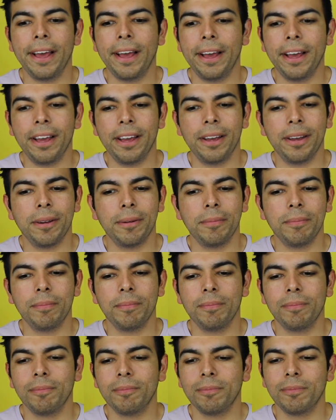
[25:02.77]

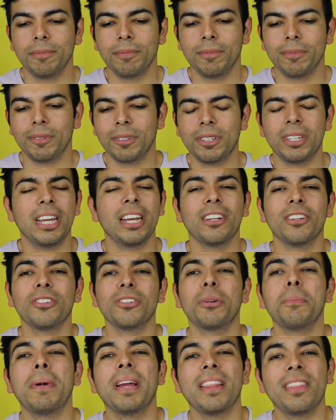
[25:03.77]
So yeah, those
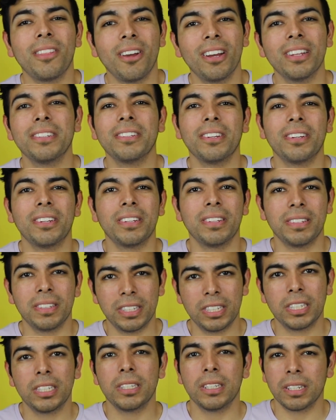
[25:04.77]
are my thoughts on
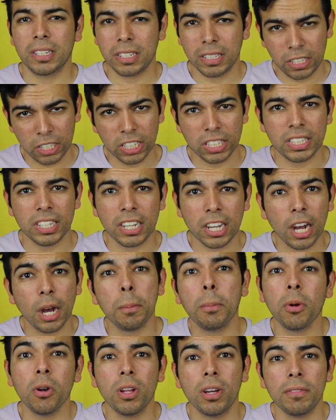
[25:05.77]
just a
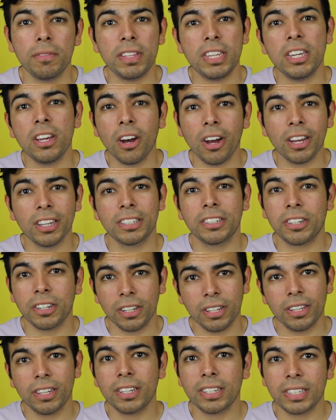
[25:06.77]
couple of the Oscar
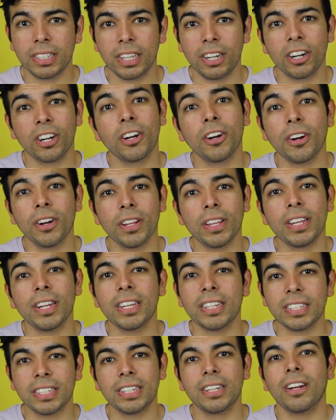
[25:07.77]
looks that are currently
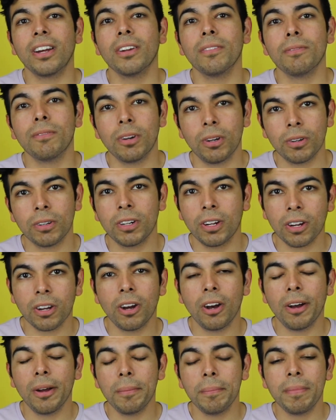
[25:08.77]
listed on
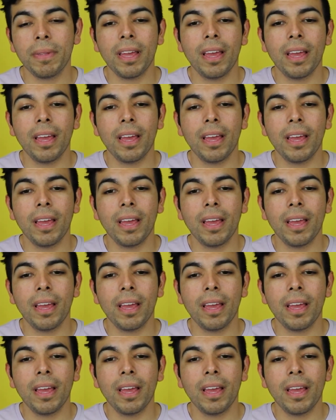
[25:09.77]
Vogue.com.